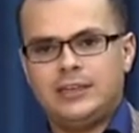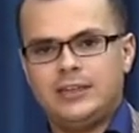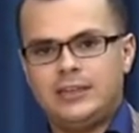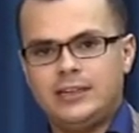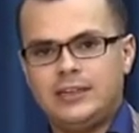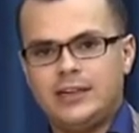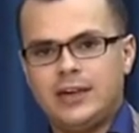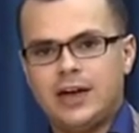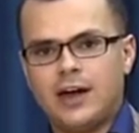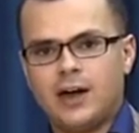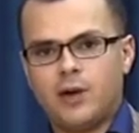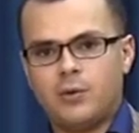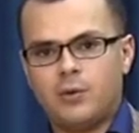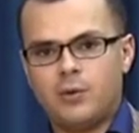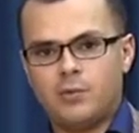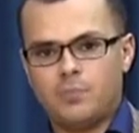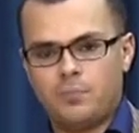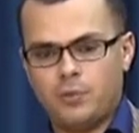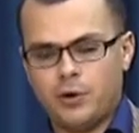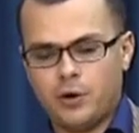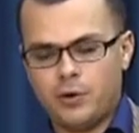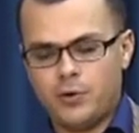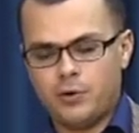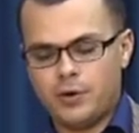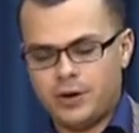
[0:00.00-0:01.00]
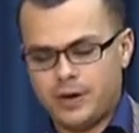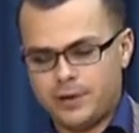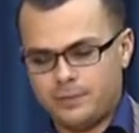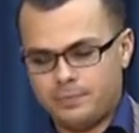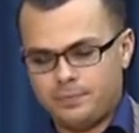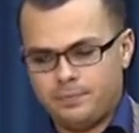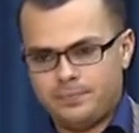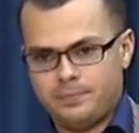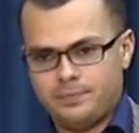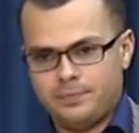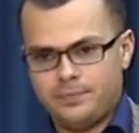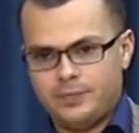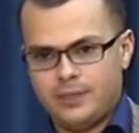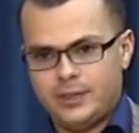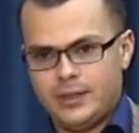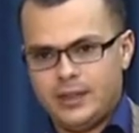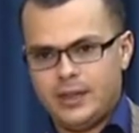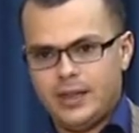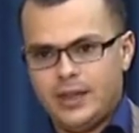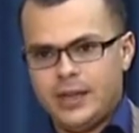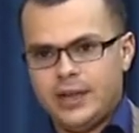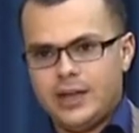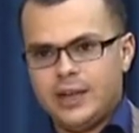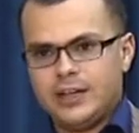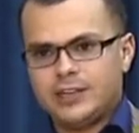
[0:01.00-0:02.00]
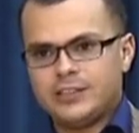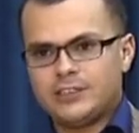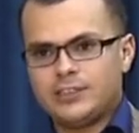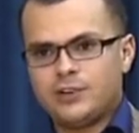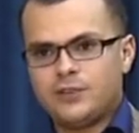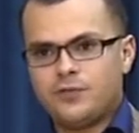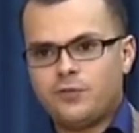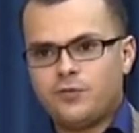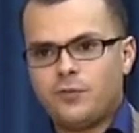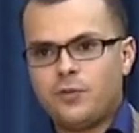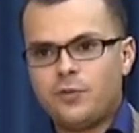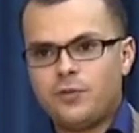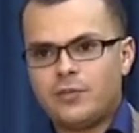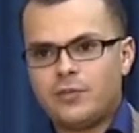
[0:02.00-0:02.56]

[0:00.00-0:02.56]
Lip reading: in our program. So for